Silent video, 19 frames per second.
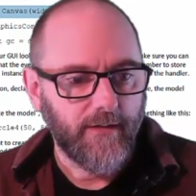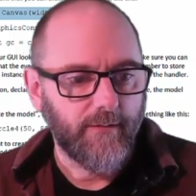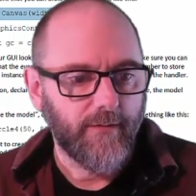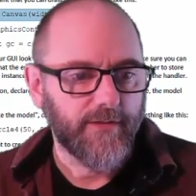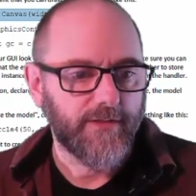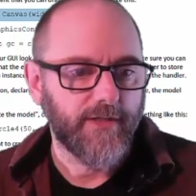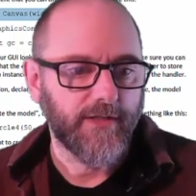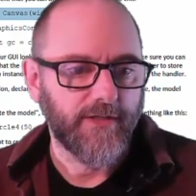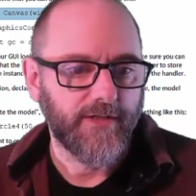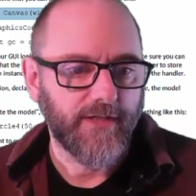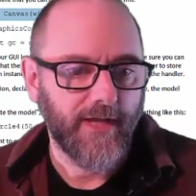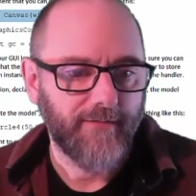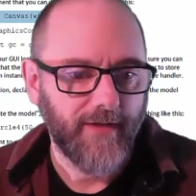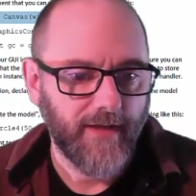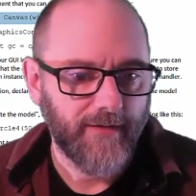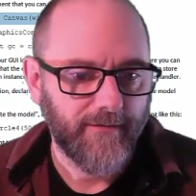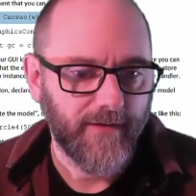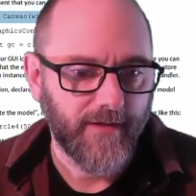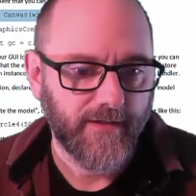I want the
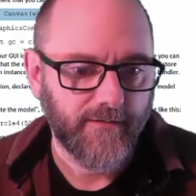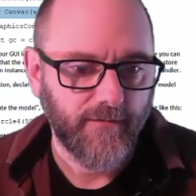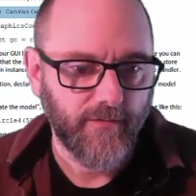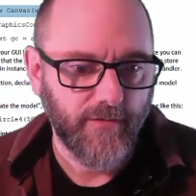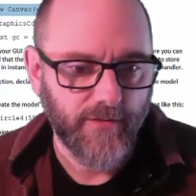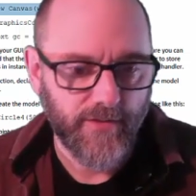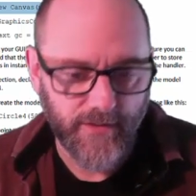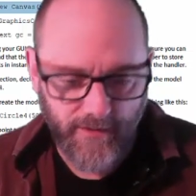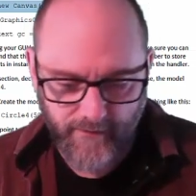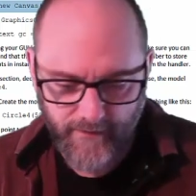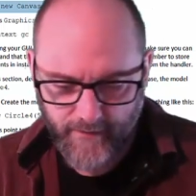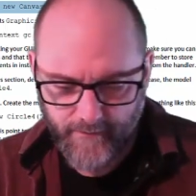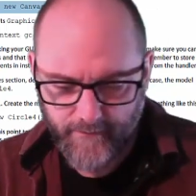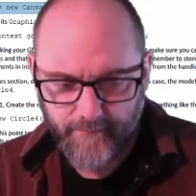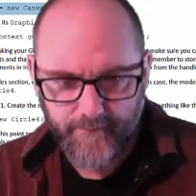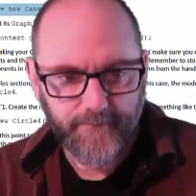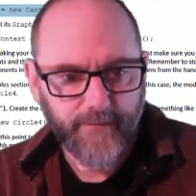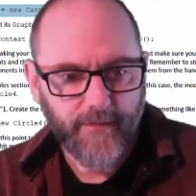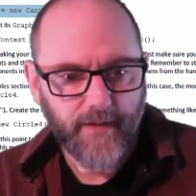Java FX version of it.
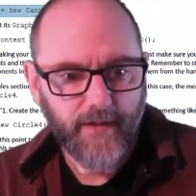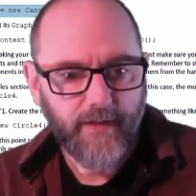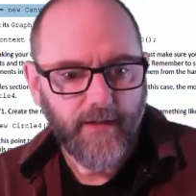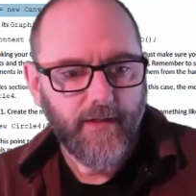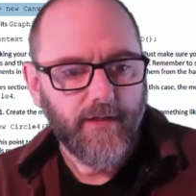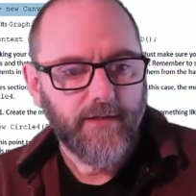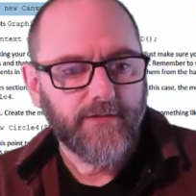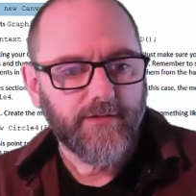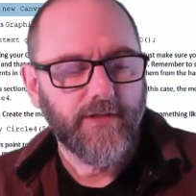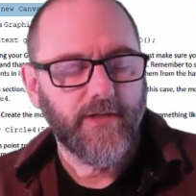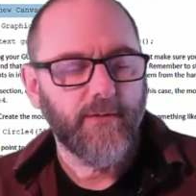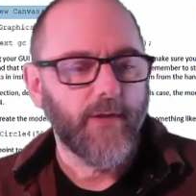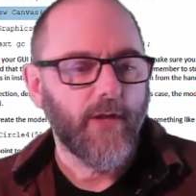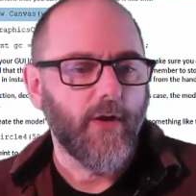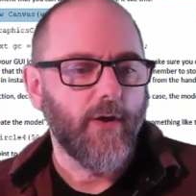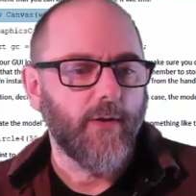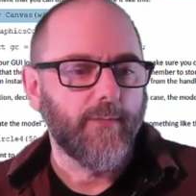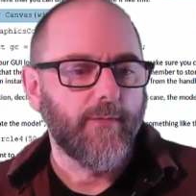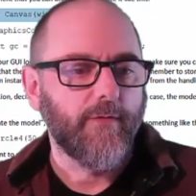So there
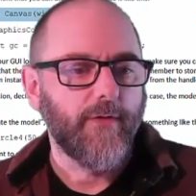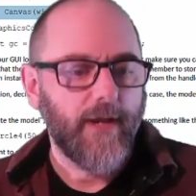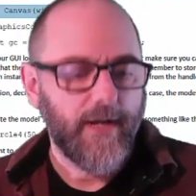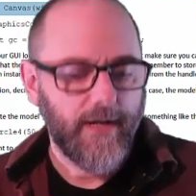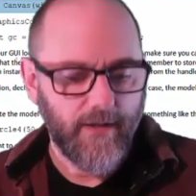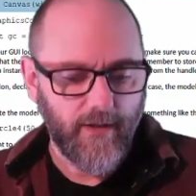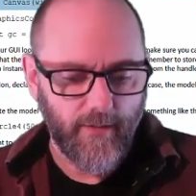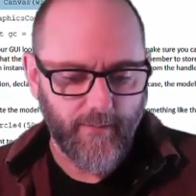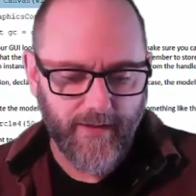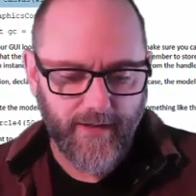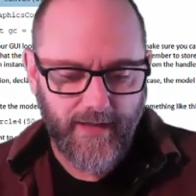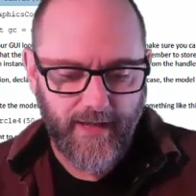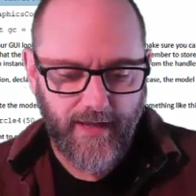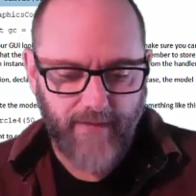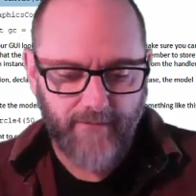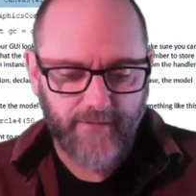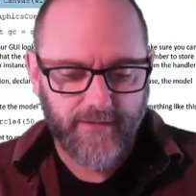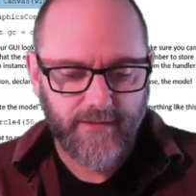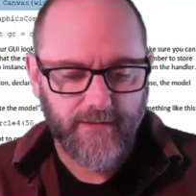we go. I'm creating all my
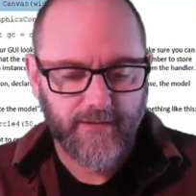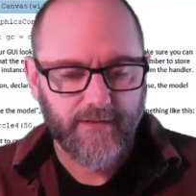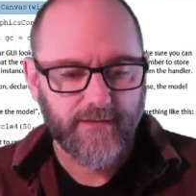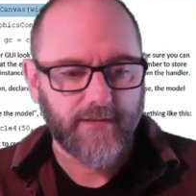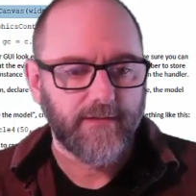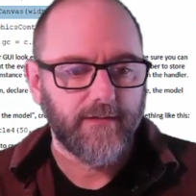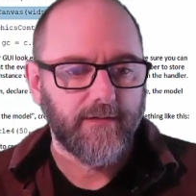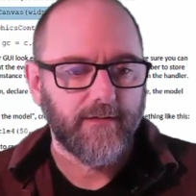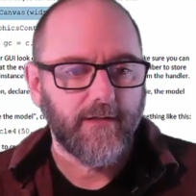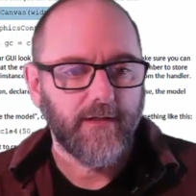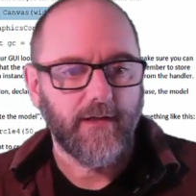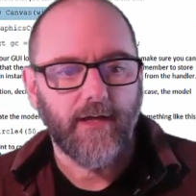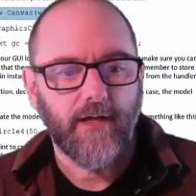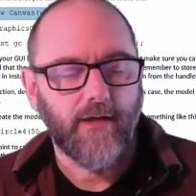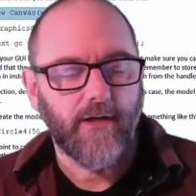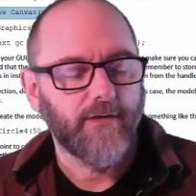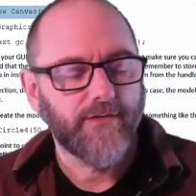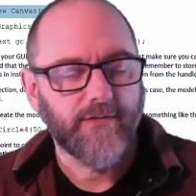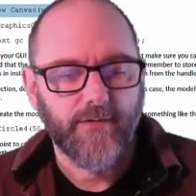canvases.
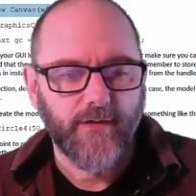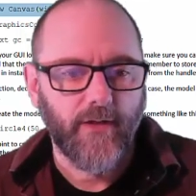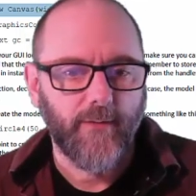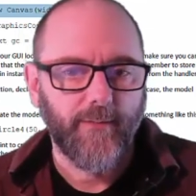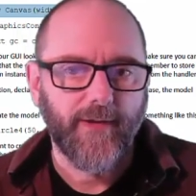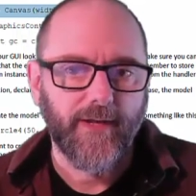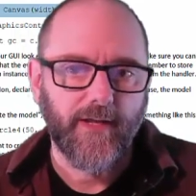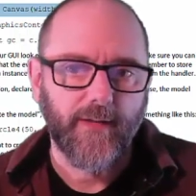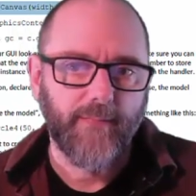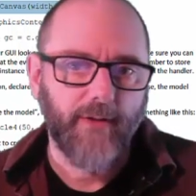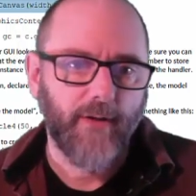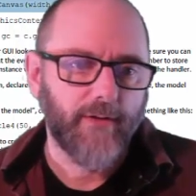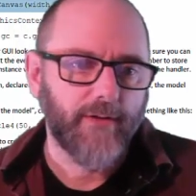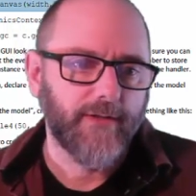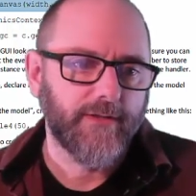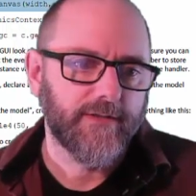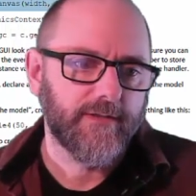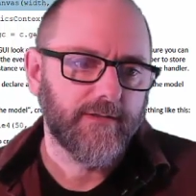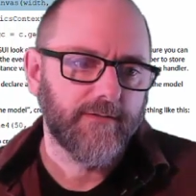All my
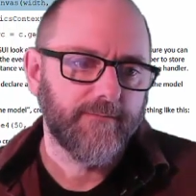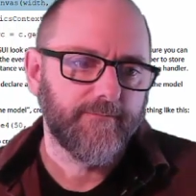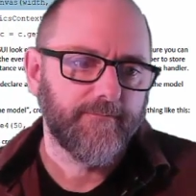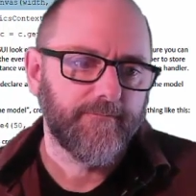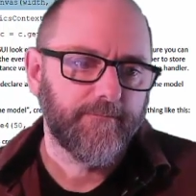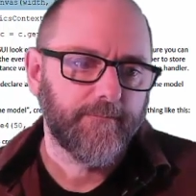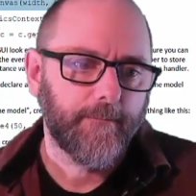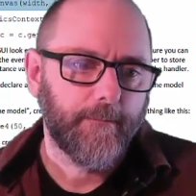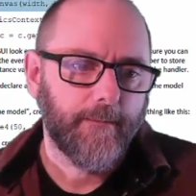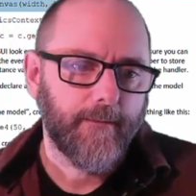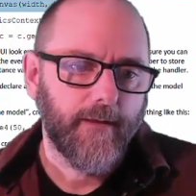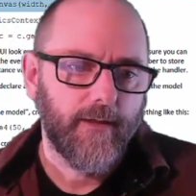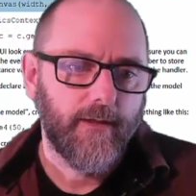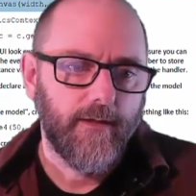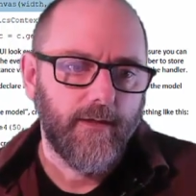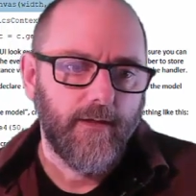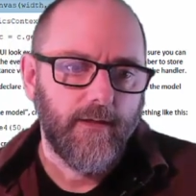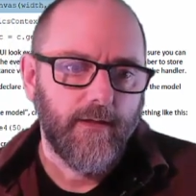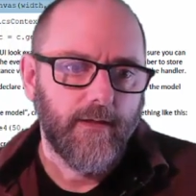components.
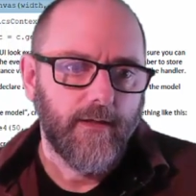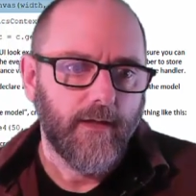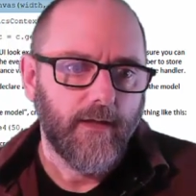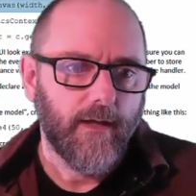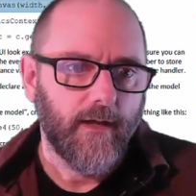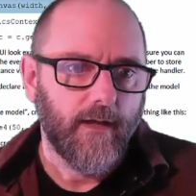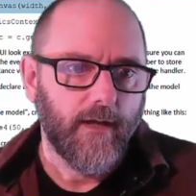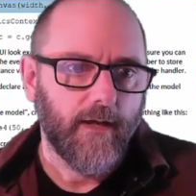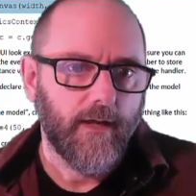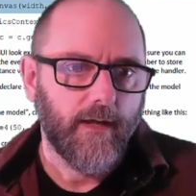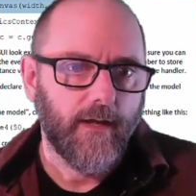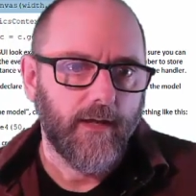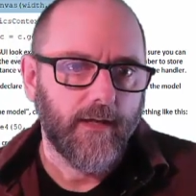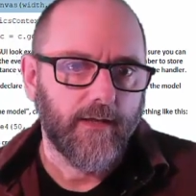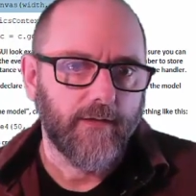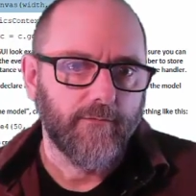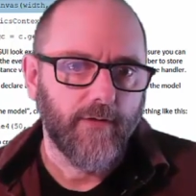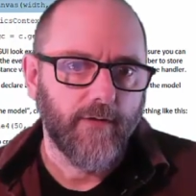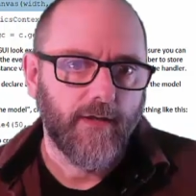
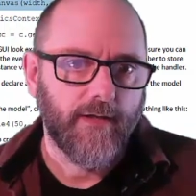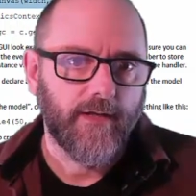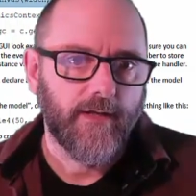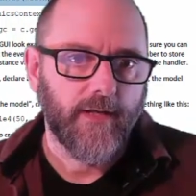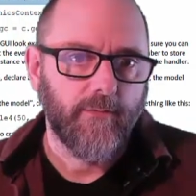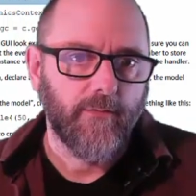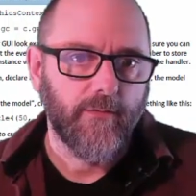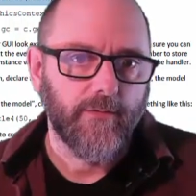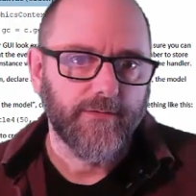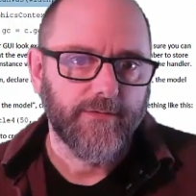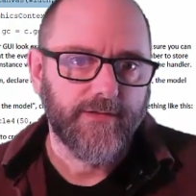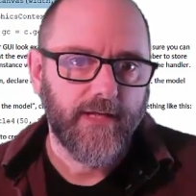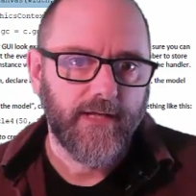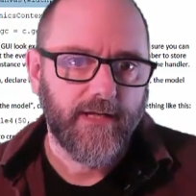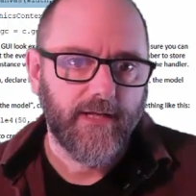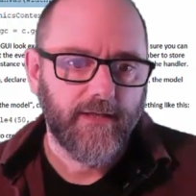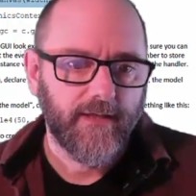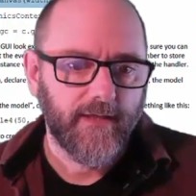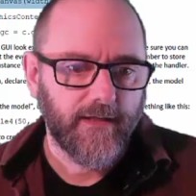I can run and I won't
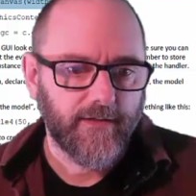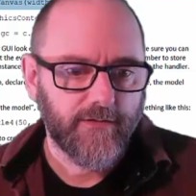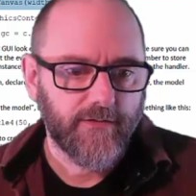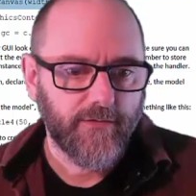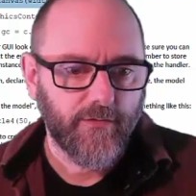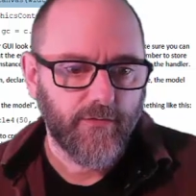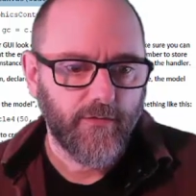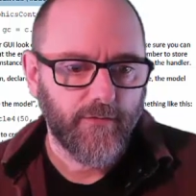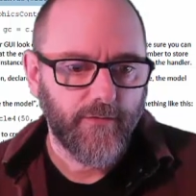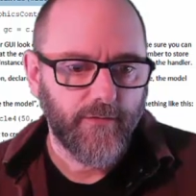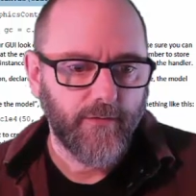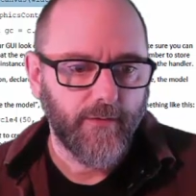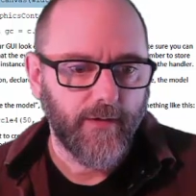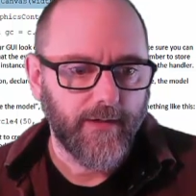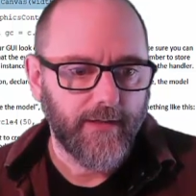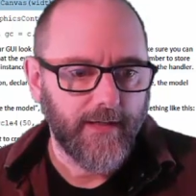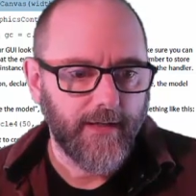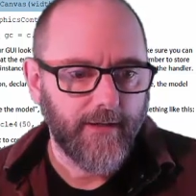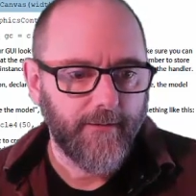see anything in circle view
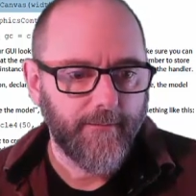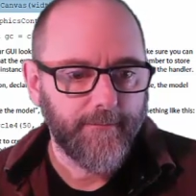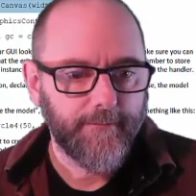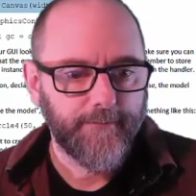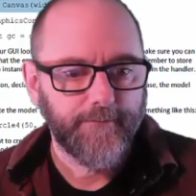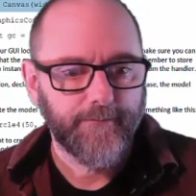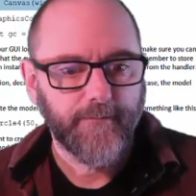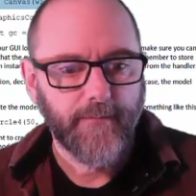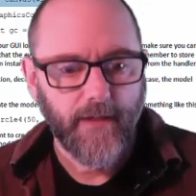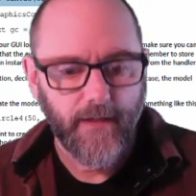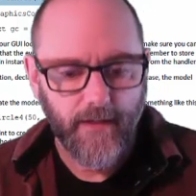right now.